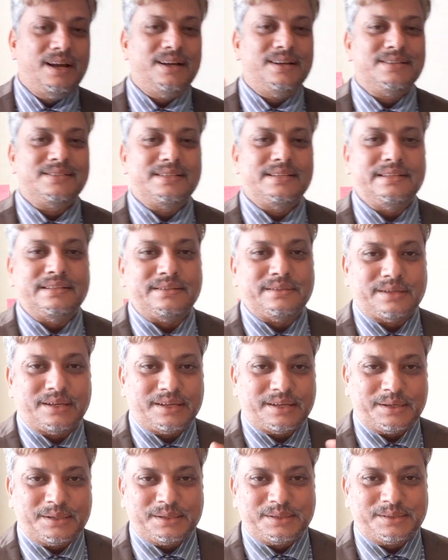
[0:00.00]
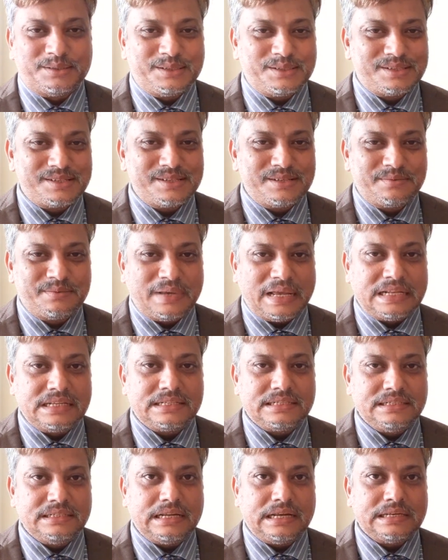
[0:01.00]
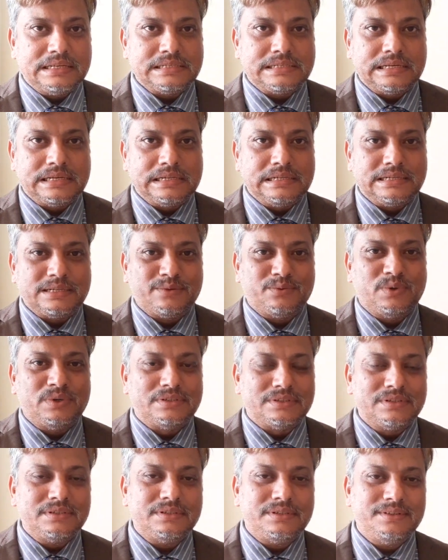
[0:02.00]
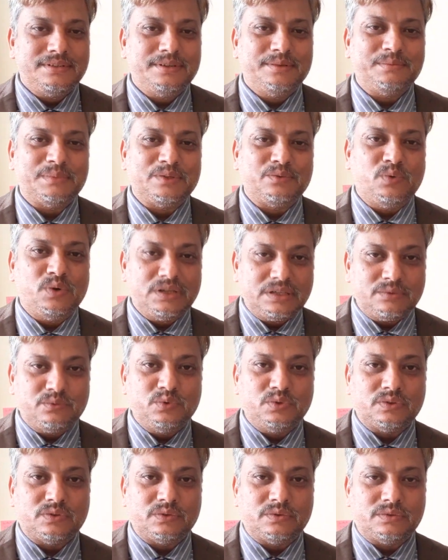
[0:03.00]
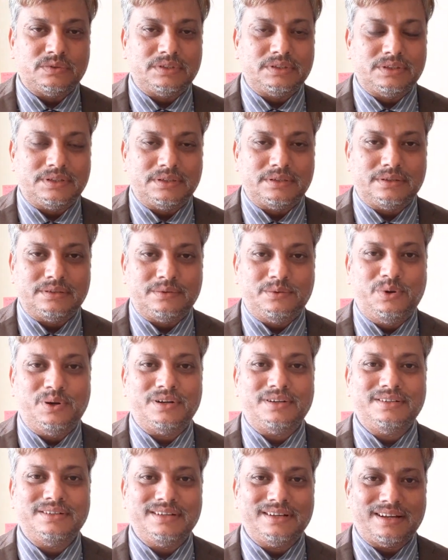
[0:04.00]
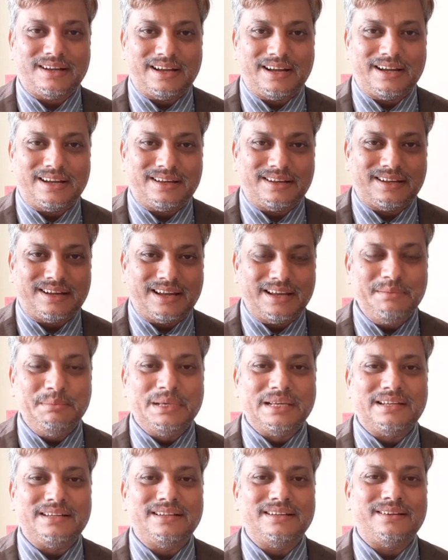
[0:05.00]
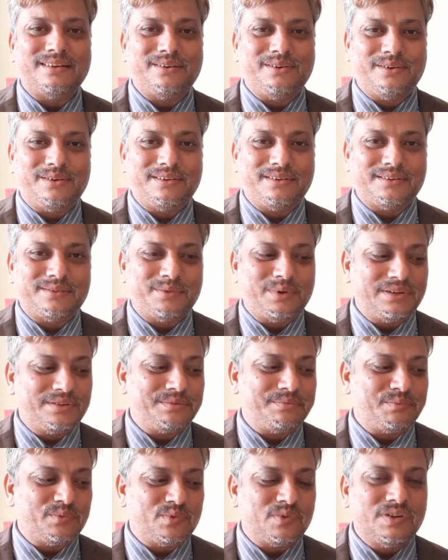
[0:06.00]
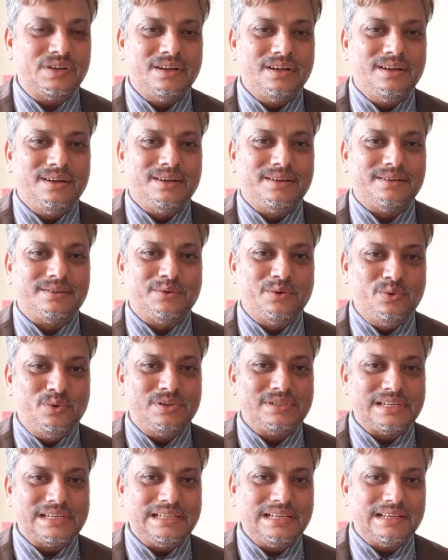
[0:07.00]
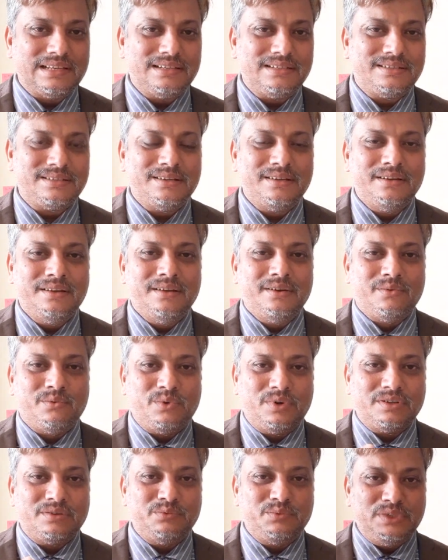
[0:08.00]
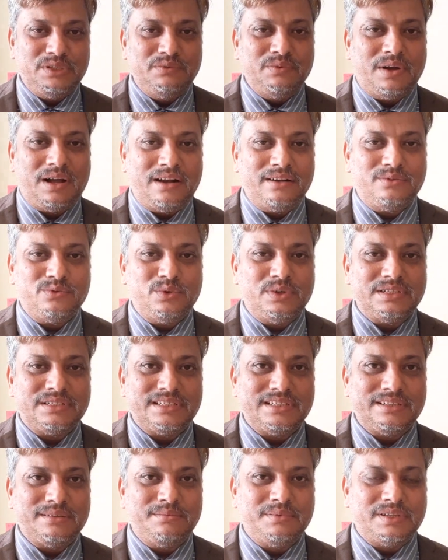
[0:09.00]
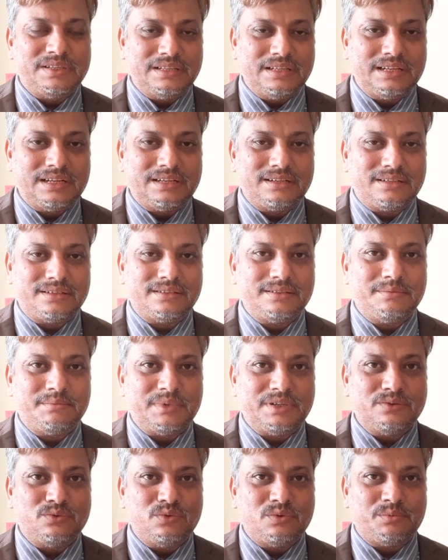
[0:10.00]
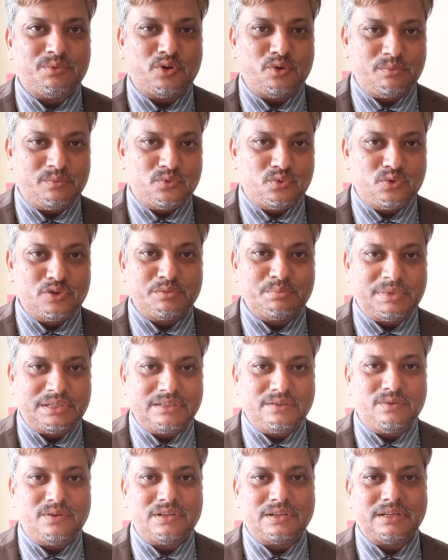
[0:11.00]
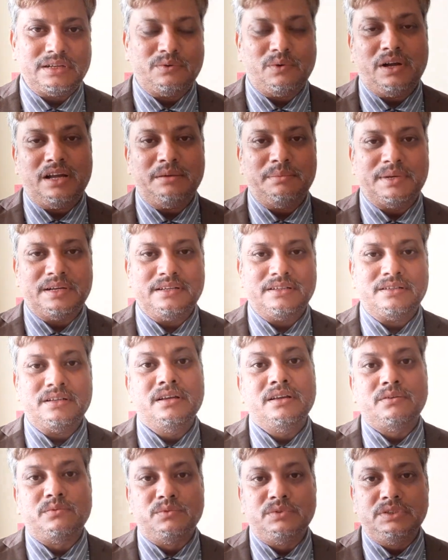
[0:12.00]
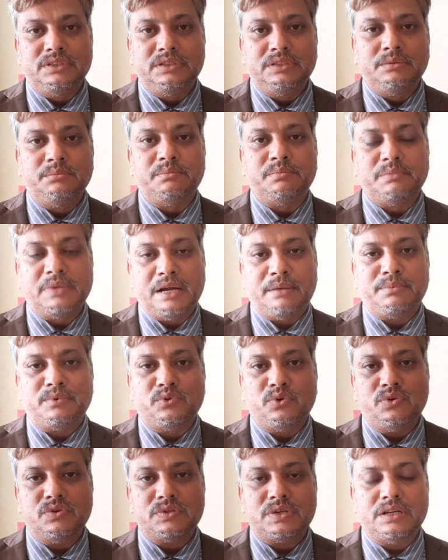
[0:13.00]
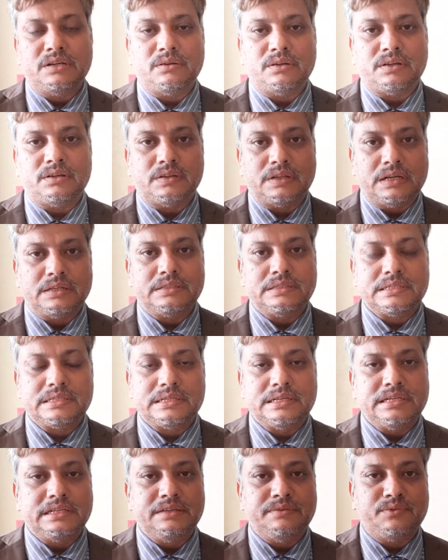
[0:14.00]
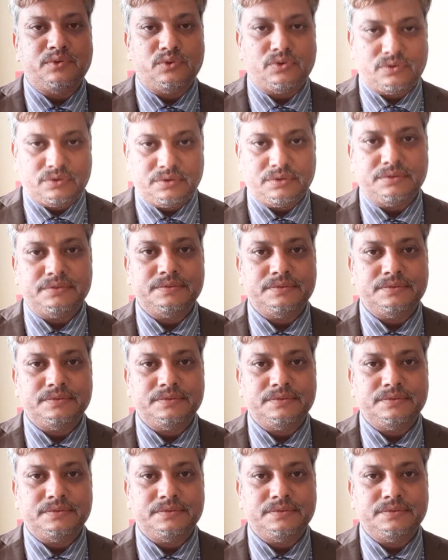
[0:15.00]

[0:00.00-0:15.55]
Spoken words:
See, this is fancy, nice English words, but what I mean, or what goal suggests, what we want to achieve in that from those particular requirements, we map those, and that is ready for